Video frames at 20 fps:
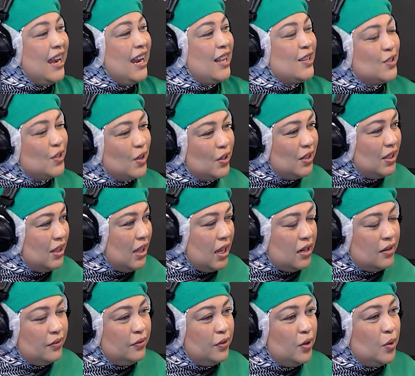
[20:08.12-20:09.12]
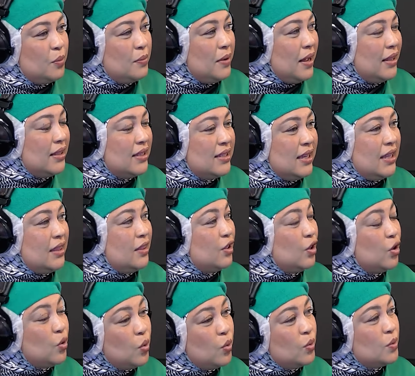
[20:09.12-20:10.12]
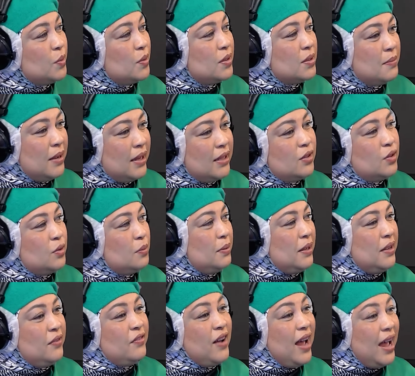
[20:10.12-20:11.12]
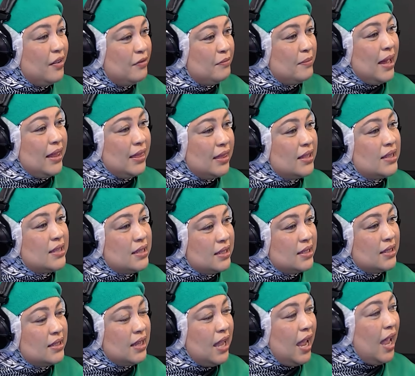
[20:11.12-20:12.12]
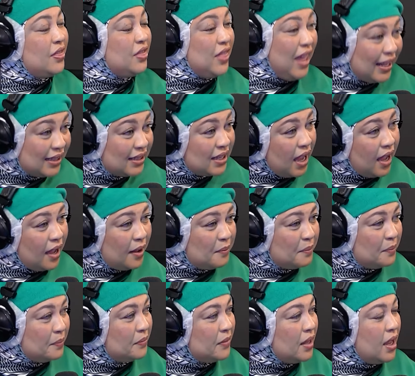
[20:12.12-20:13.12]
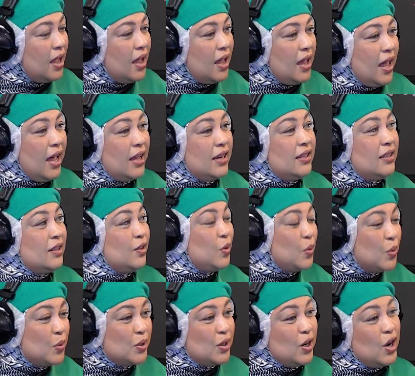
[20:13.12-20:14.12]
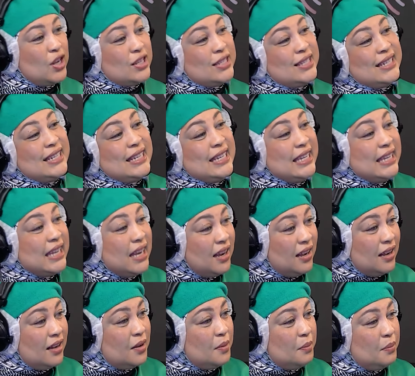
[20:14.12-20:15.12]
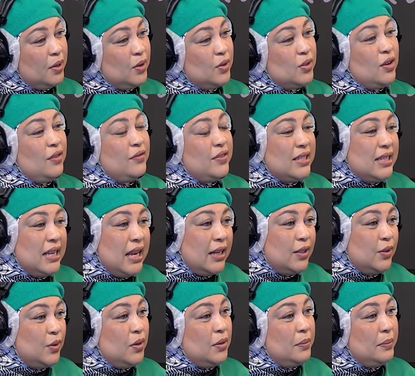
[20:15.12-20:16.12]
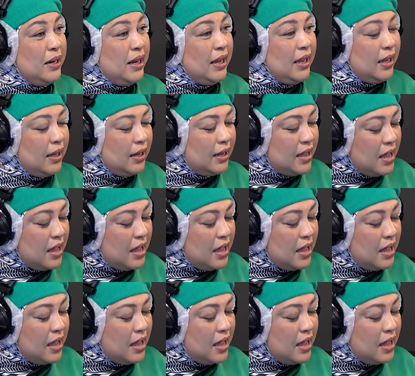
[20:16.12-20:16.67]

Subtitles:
And I started that a few months, and the course was meant to be 5 months at that time, and the course lasted a year because obviously I took a break.